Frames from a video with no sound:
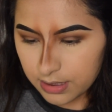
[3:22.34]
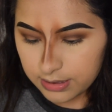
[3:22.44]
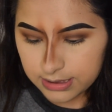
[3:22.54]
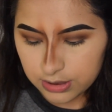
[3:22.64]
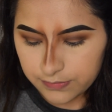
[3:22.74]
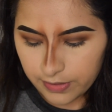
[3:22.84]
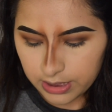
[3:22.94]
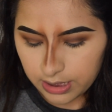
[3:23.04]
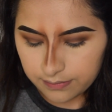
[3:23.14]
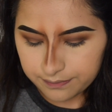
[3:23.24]
this looks
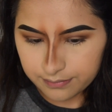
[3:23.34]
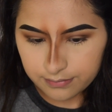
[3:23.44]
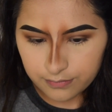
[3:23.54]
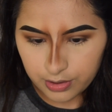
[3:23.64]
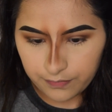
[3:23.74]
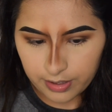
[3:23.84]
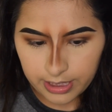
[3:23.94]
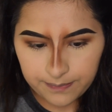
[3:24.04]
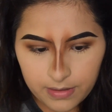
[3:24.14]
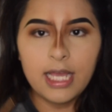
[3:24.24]
funky, really
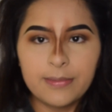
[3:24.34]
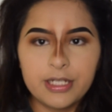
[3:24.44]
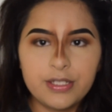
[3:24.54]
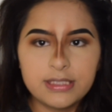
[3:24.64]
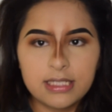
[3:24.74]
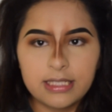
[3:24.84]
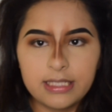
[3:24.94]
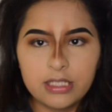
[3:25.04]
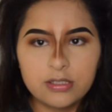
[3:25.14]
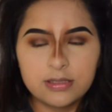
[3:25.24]
funky. I'm going to use a clean
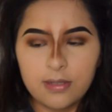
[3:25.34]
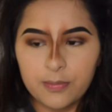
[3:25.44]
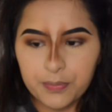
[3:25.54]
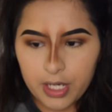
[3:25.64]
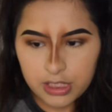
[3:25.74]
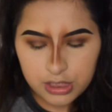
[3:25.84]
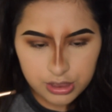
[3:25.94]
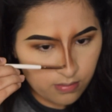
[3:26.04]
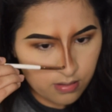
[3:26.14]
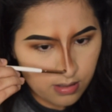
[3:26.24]
little small brush
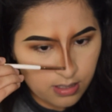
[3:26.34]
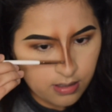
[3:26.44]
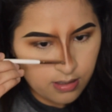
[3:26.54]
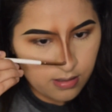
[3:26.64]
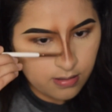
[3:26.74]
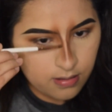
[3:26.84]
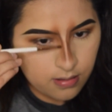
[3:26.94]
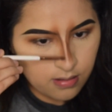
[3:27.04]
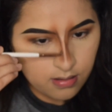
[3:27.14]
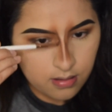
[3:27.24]
just to
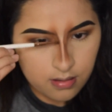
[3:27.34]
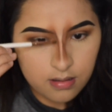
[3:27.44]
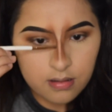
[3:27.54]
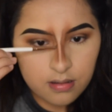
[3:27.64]
blend it